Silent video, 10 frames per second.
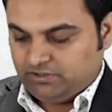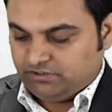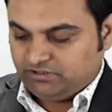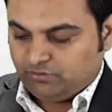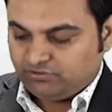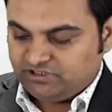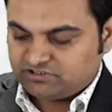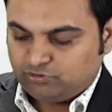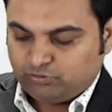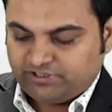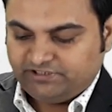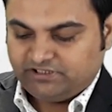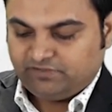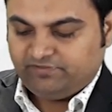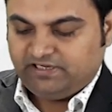Now this
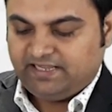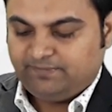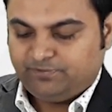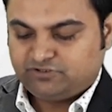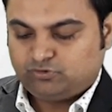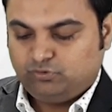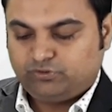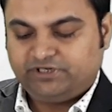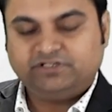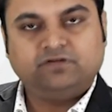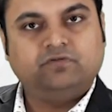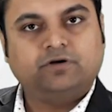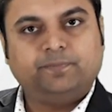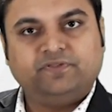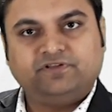locator will help us to locate the
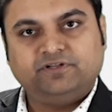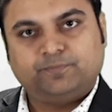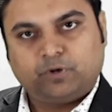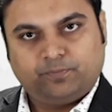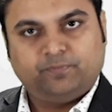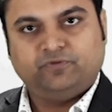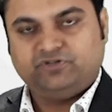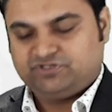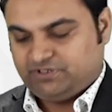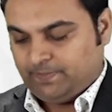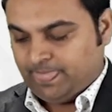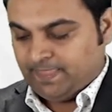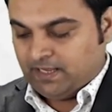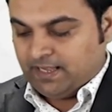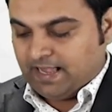workpiece in the proper position,
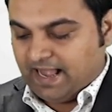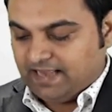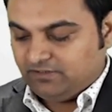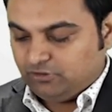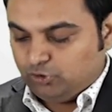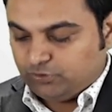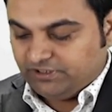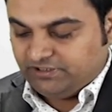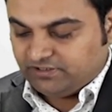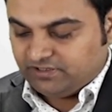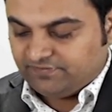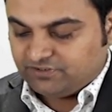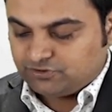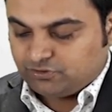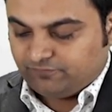and locator
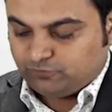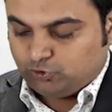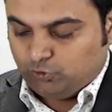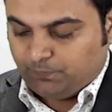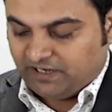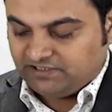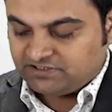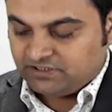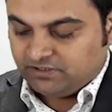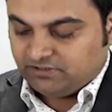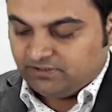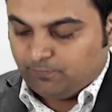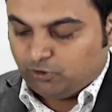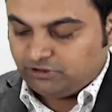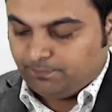consists of two parts. The
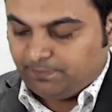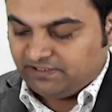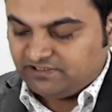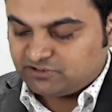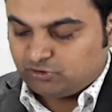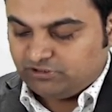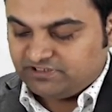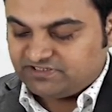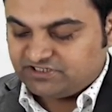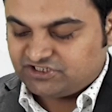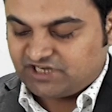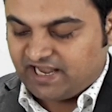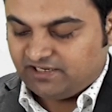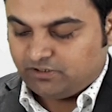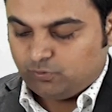bottom part is called as the
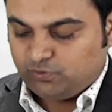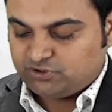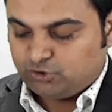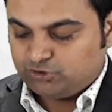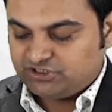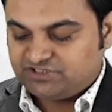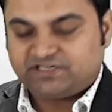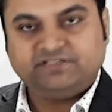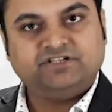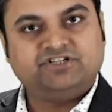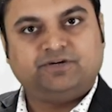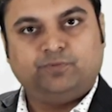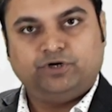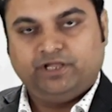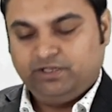shank, which goes inside the jig
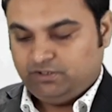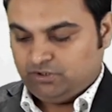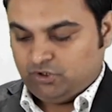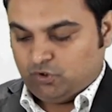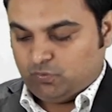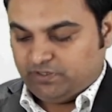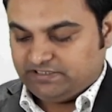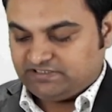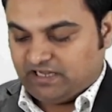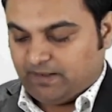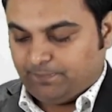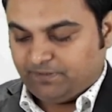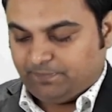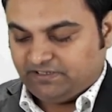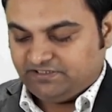body, whereas the upper
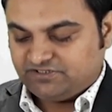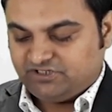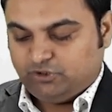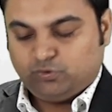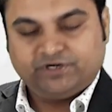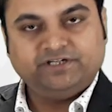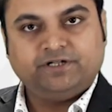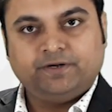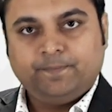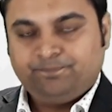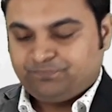part is the locator.